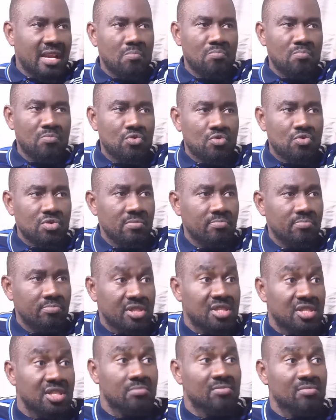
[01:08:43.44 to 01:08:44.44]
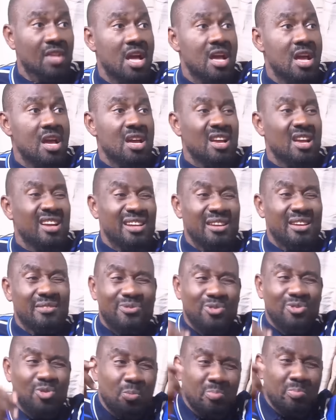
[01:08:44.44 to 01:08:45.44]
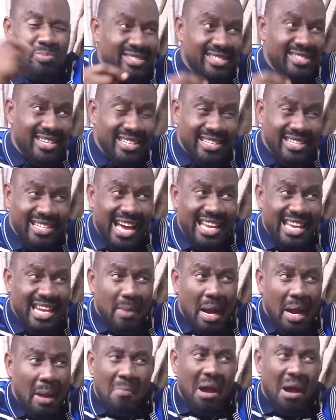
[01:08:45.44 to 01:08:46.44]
Now Mugu, you see. If nobody said the guy na my